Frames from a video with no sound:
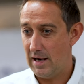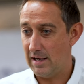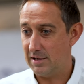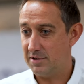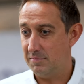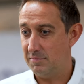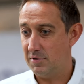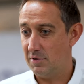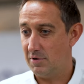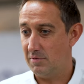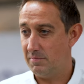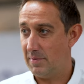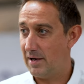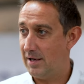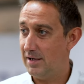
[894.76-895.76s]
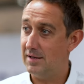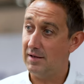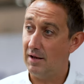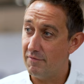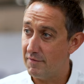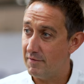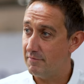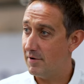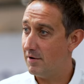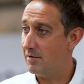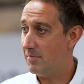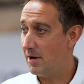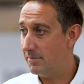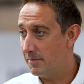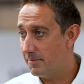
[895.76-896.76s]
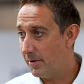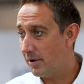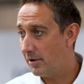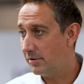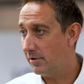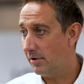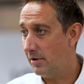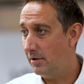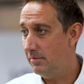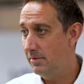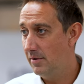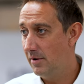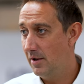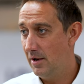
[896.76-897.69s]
ask them to come back in a different role, maybe part-time,